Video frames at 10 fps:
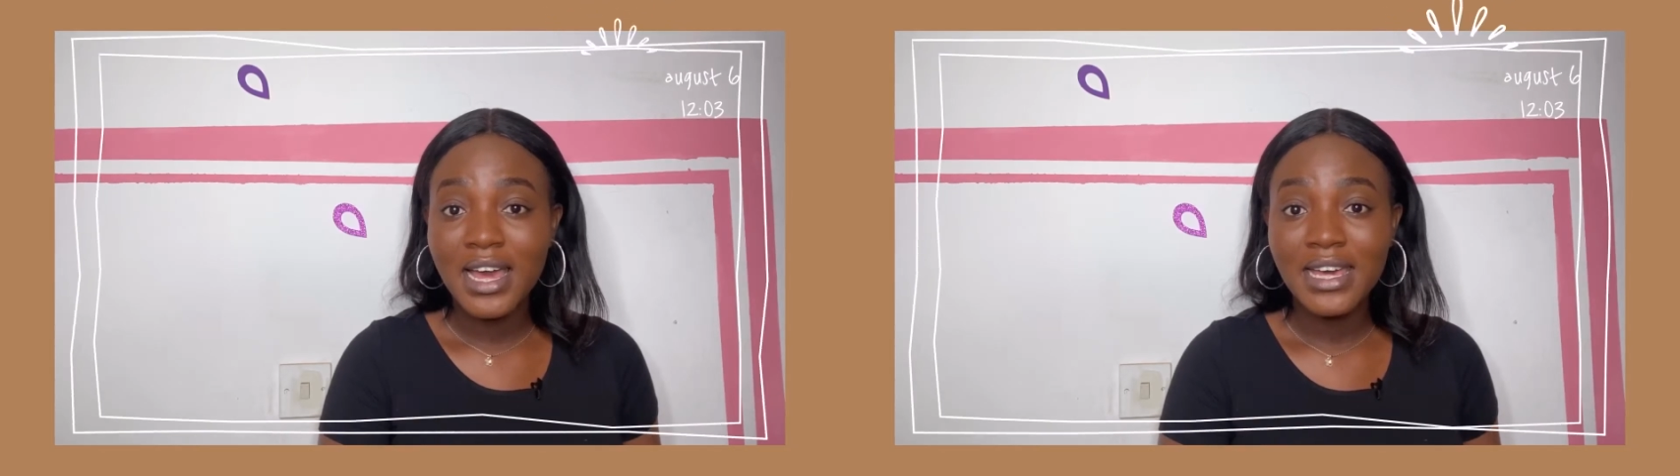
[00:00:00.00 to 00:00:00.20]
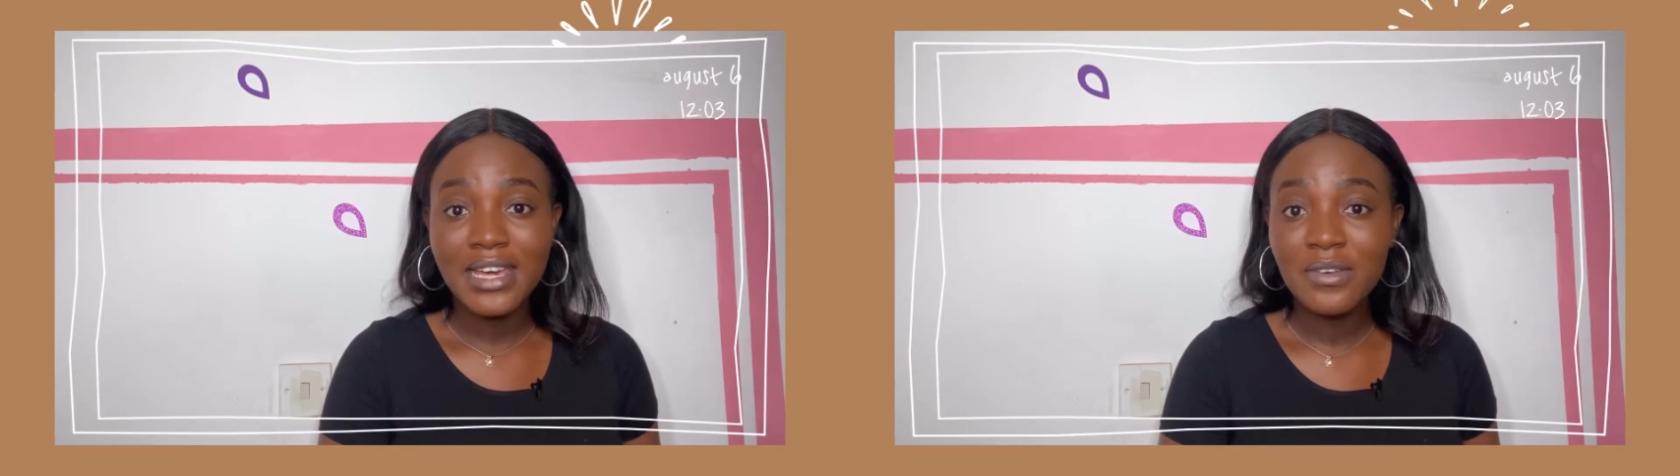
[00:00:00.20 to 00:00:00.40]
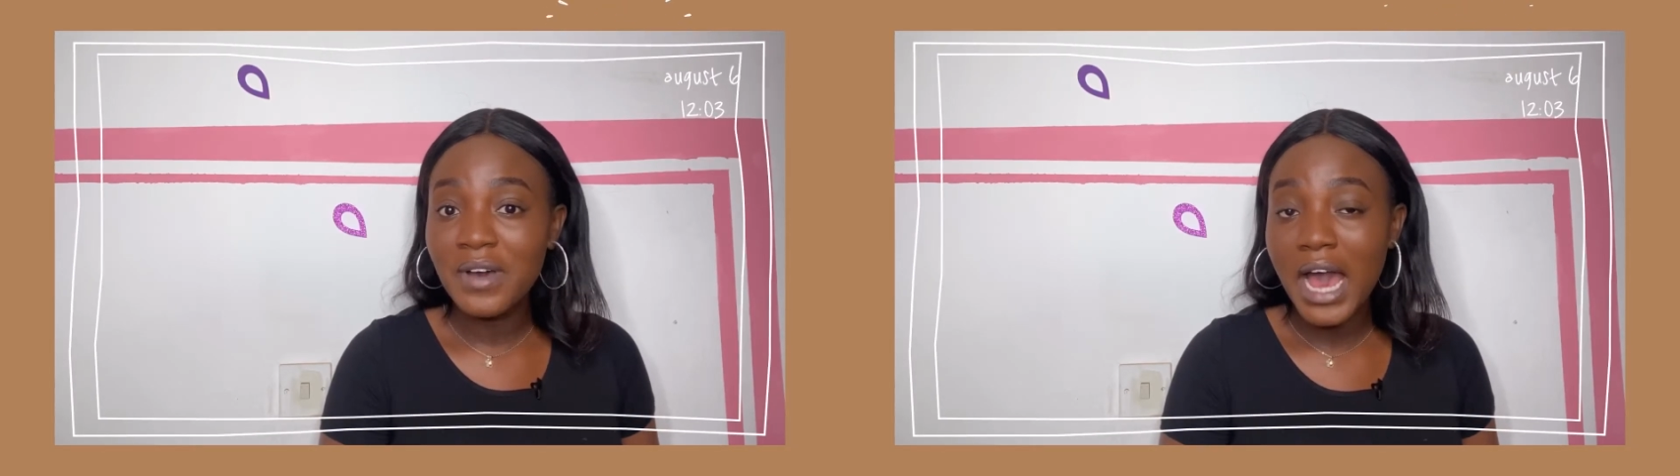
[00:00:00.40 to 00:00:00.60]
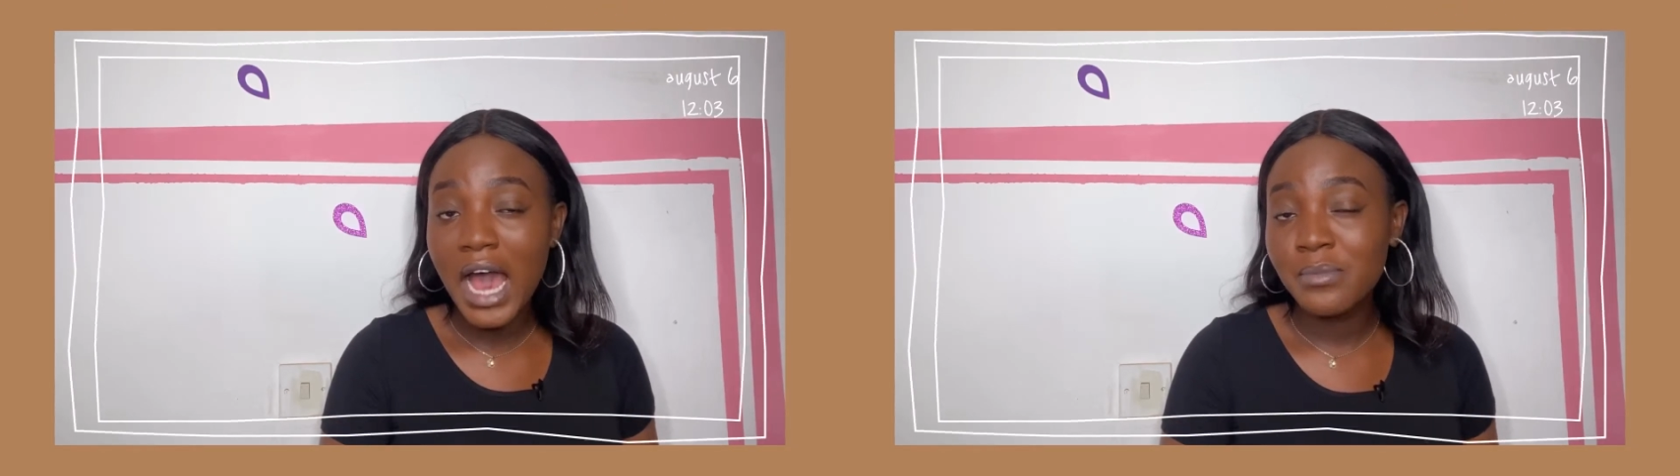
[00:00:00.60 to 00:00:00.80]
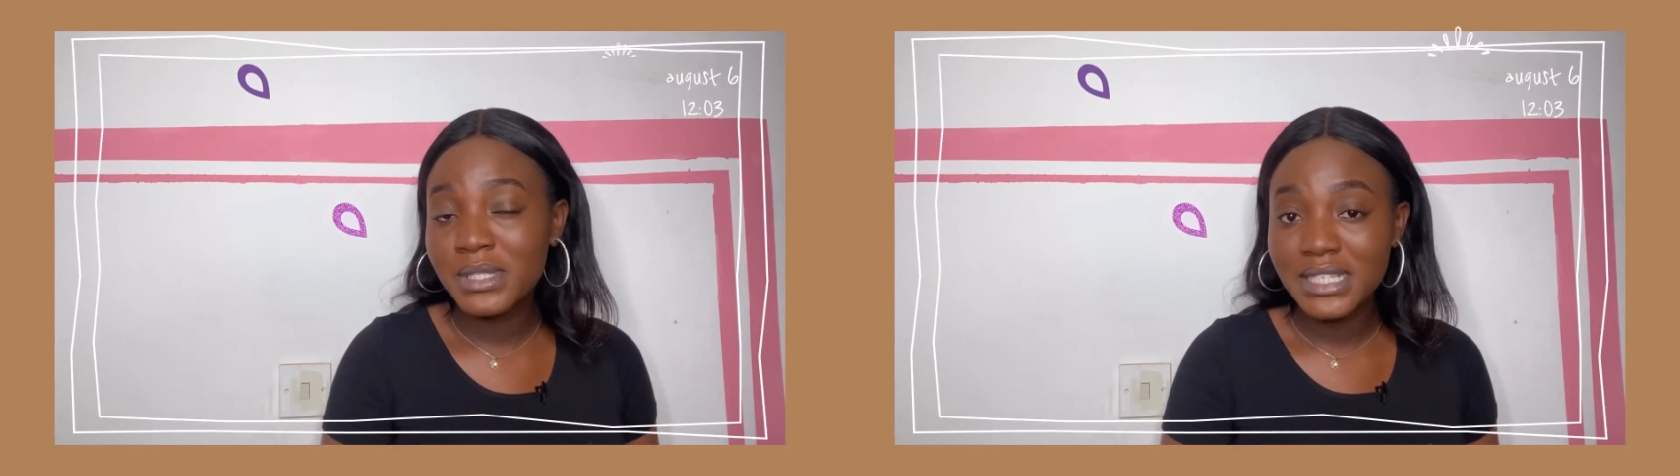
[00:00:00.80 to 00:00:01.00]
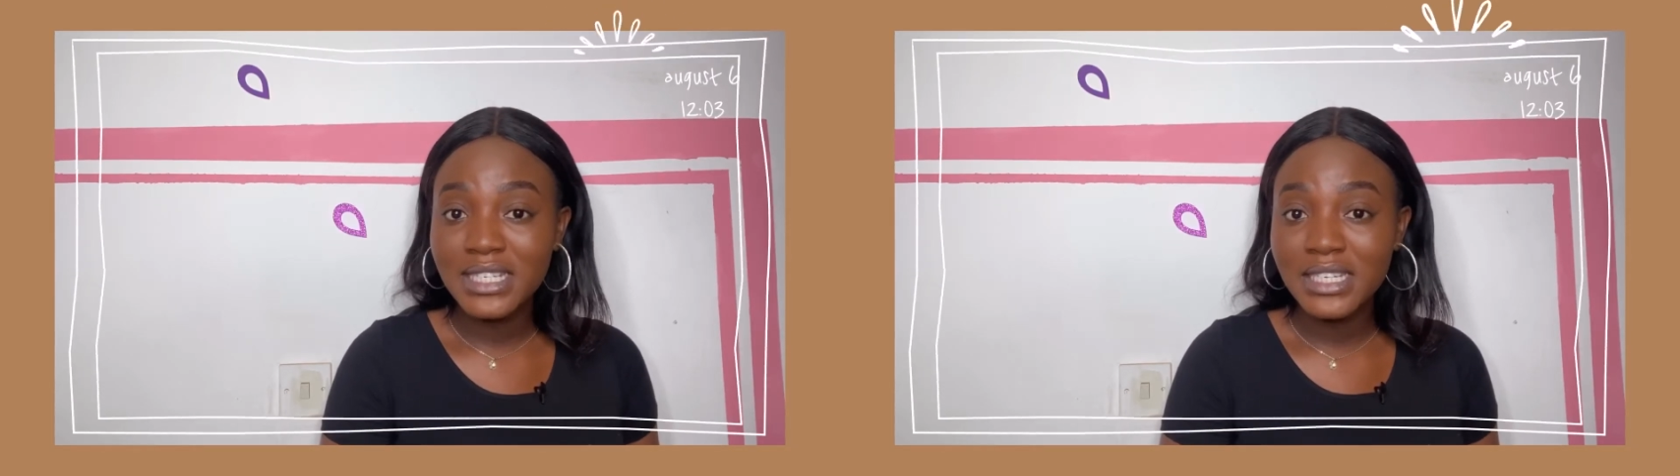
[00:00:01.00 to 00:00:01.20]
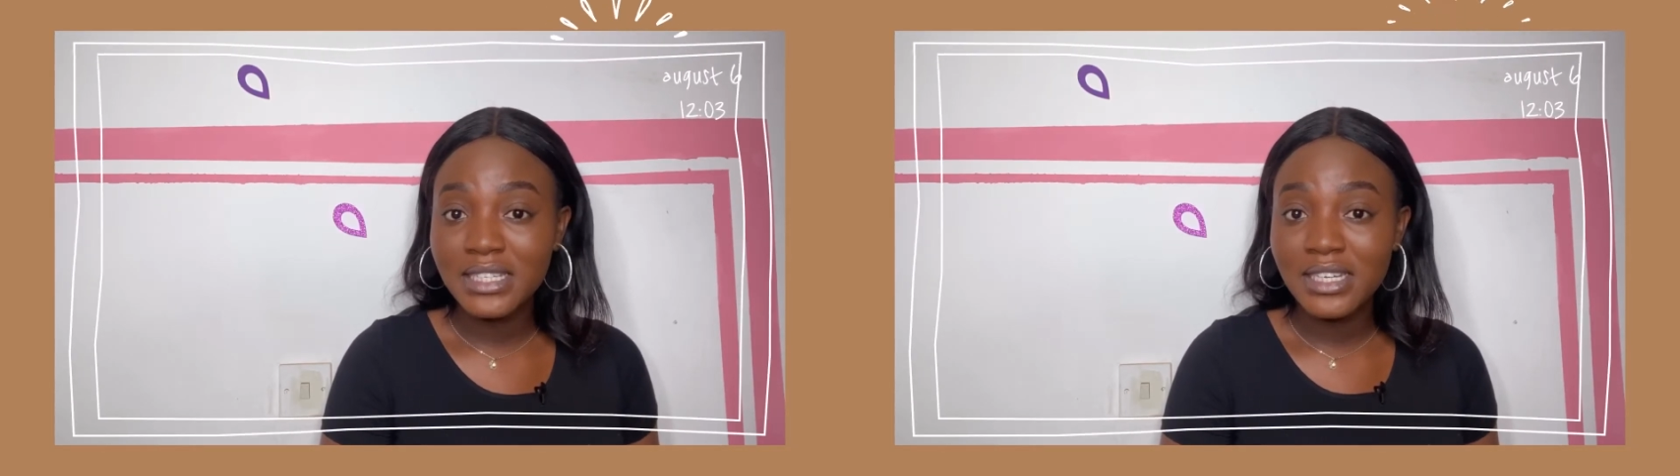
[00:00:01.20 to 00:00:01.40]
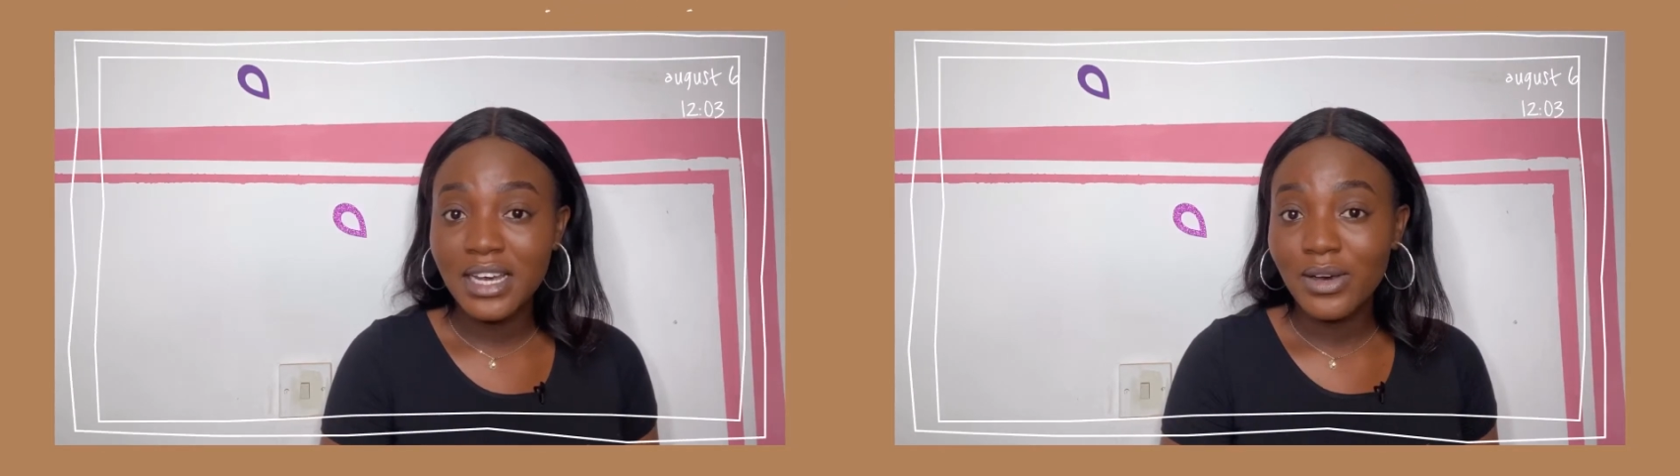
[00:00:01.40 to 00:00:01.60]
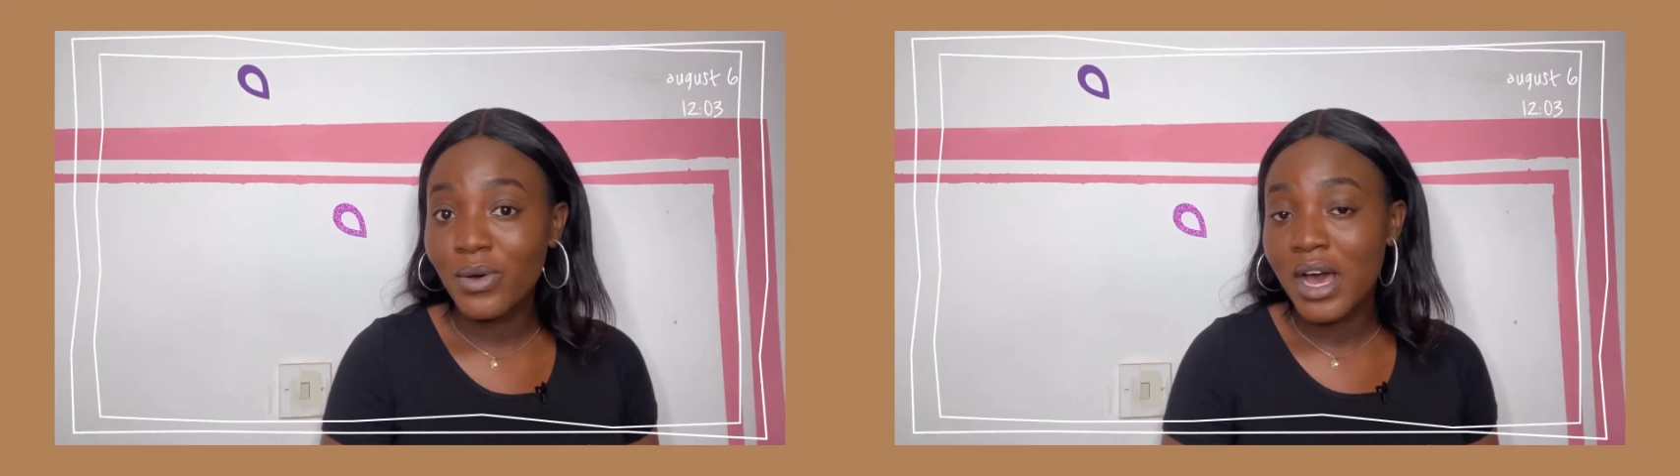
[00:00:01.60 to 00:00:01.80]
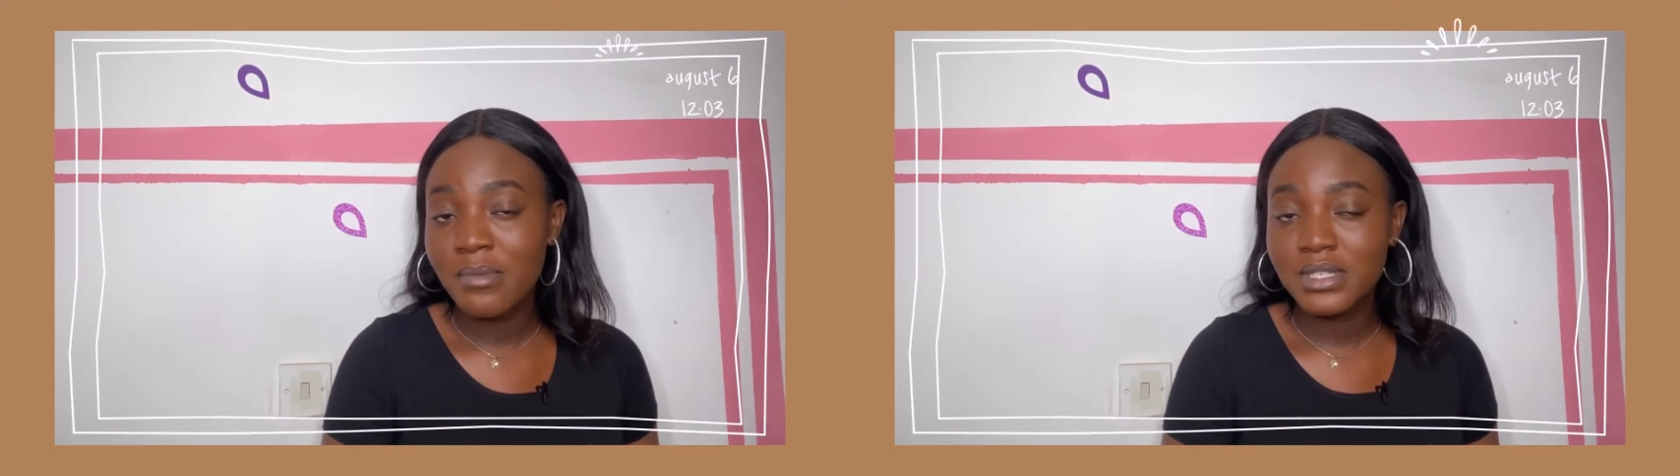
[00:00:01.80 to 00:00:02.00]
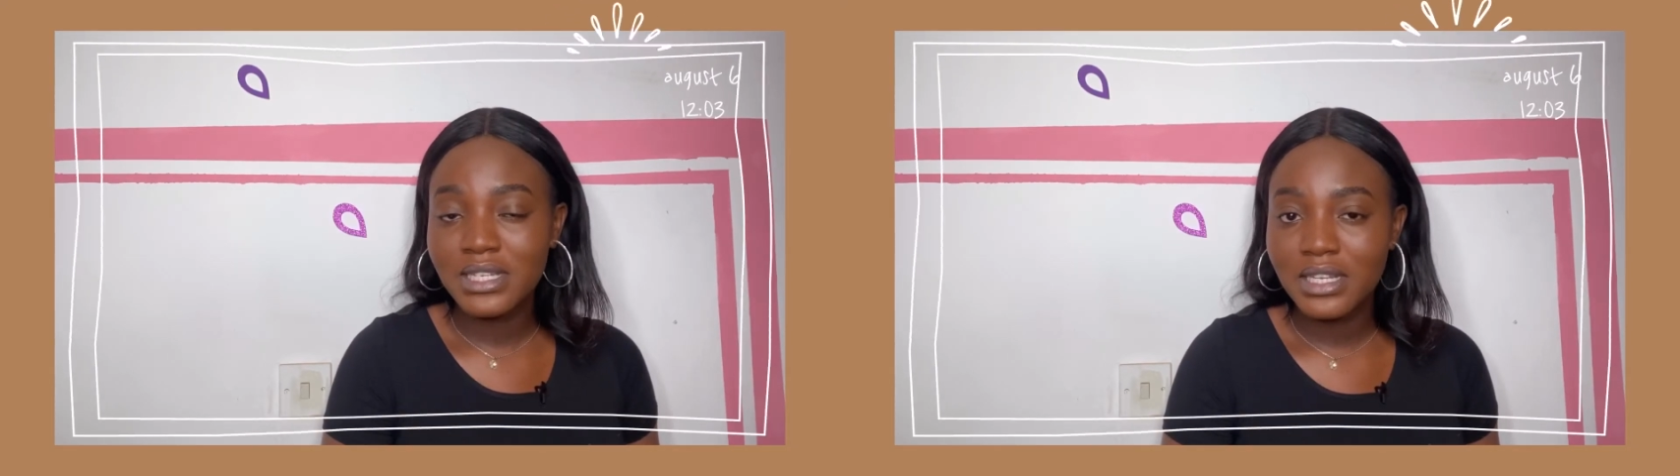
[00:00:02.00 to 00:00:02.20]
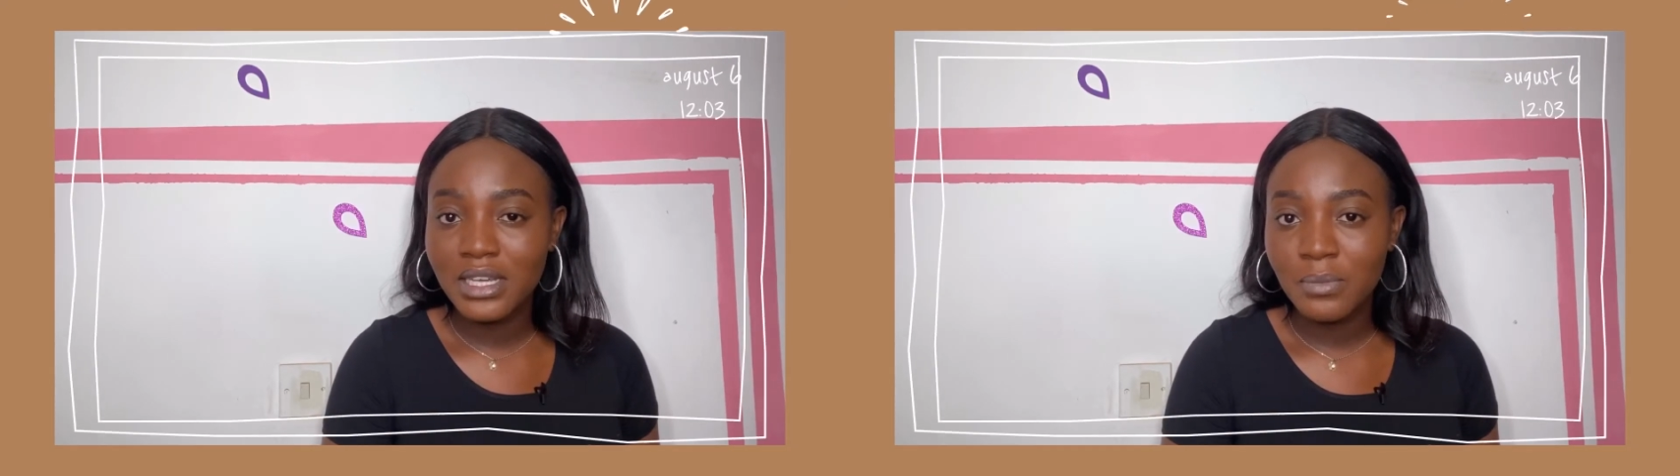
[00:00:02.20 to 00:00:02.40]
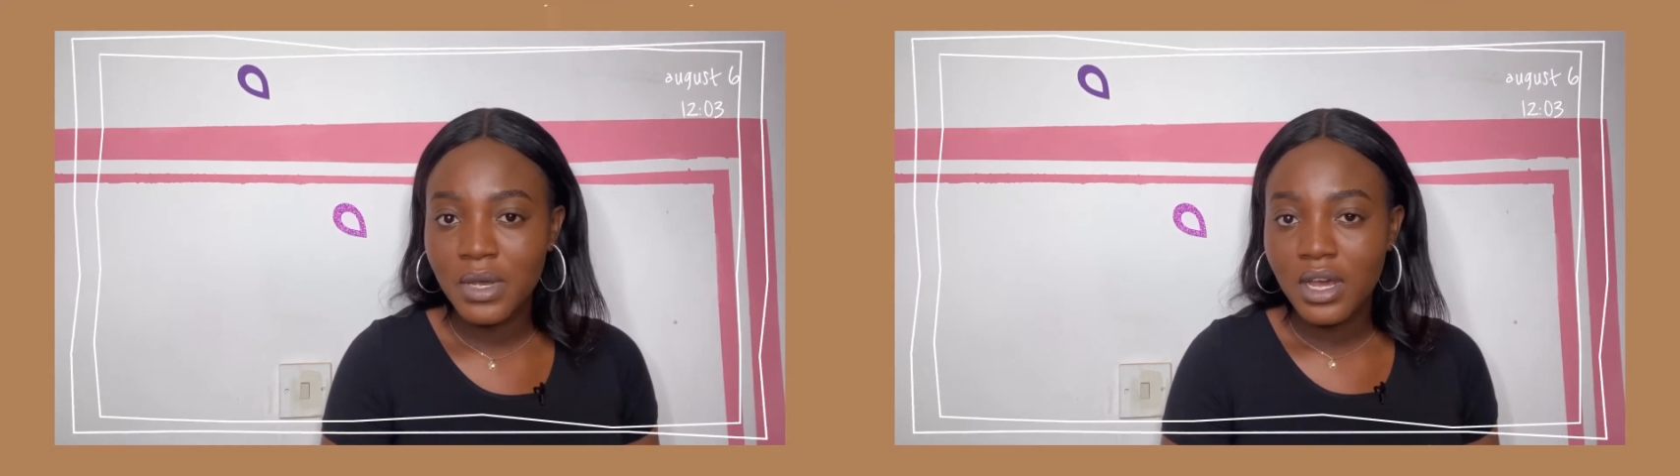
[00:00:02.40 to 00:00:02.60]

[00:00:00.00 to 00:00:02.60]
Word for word: if I'm thin or I'm slim